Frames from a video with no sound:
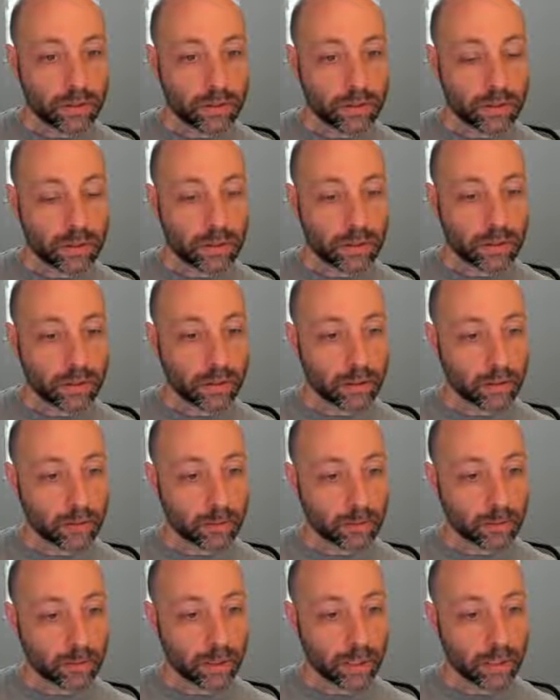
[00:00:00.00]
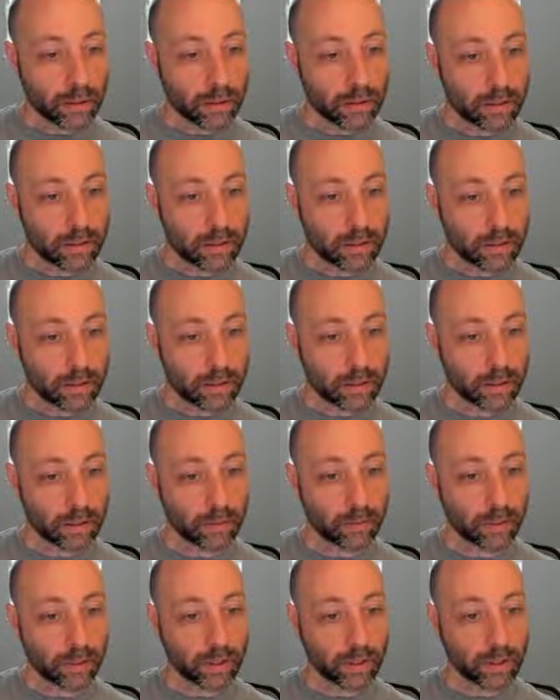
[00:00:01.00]
discount rate. I
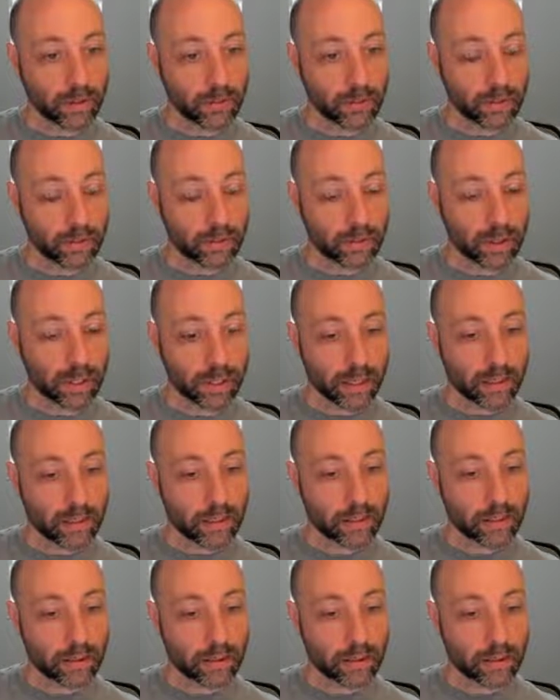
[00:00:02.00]
think we can get rid of that.